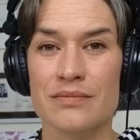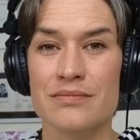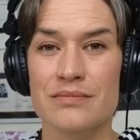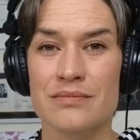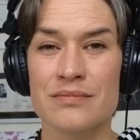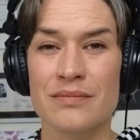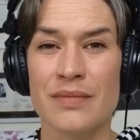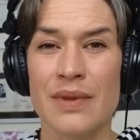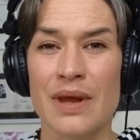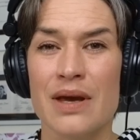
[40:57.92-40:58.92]
Mm-hmm.
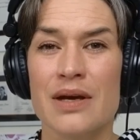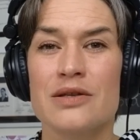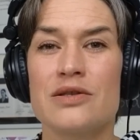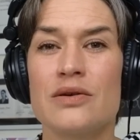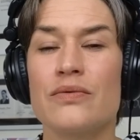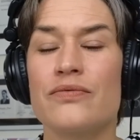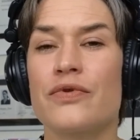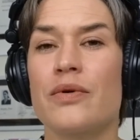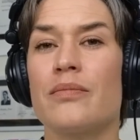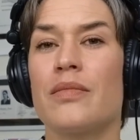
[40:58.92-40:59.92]
So,
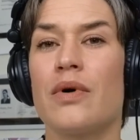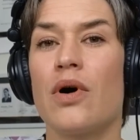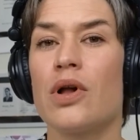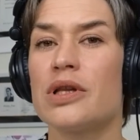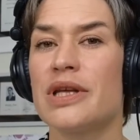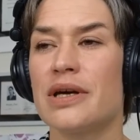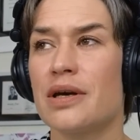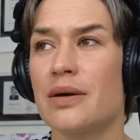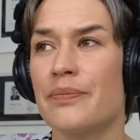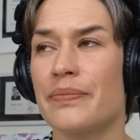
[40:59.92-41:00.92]
from all
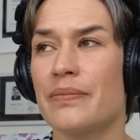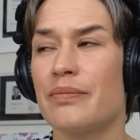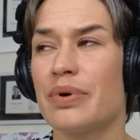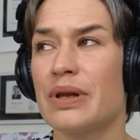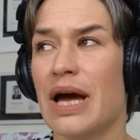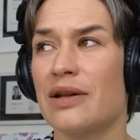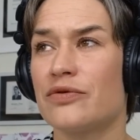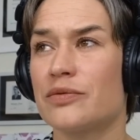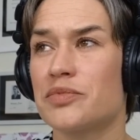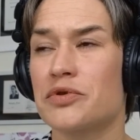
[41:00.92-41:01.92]
the
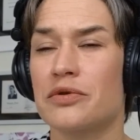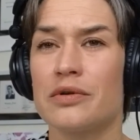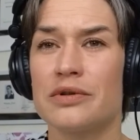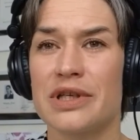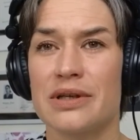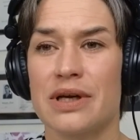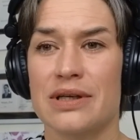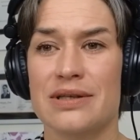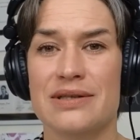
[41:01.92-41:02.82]
platforms, or all the like